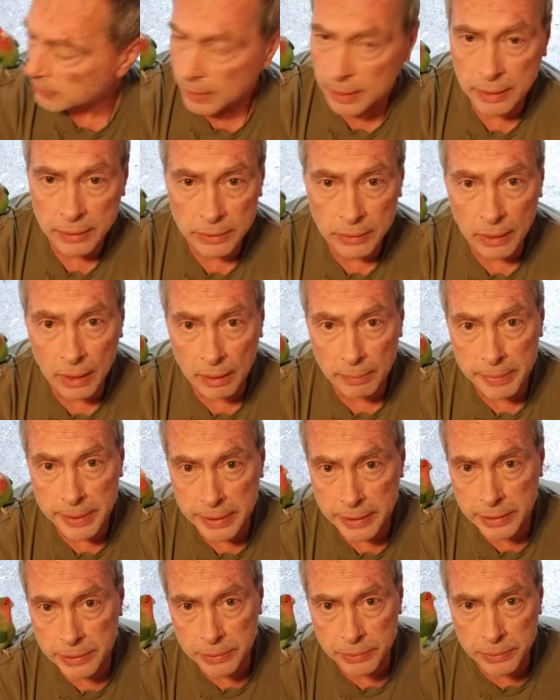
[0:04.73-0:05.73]
alarming
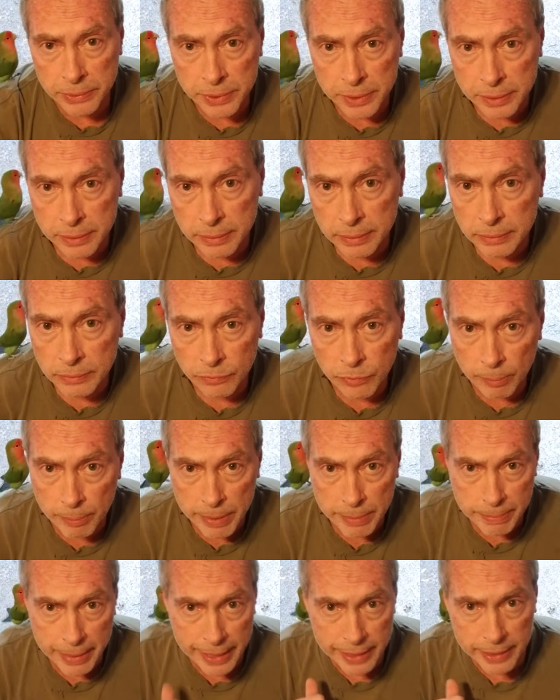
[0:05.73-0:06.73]
news from me
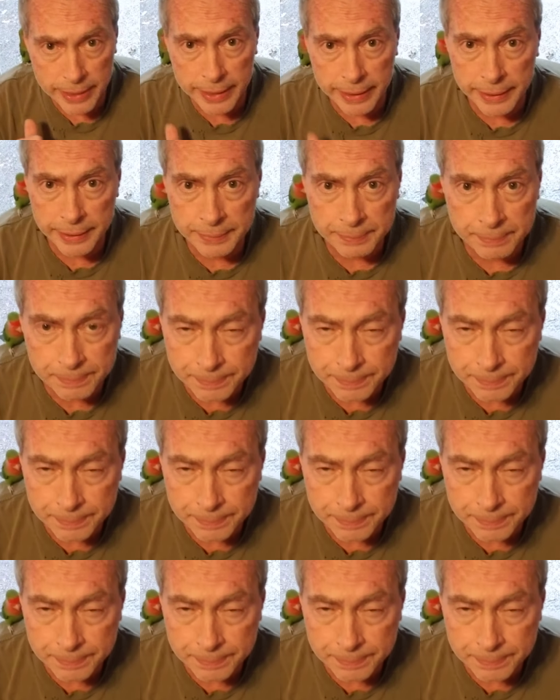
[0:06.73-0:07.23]
mate here.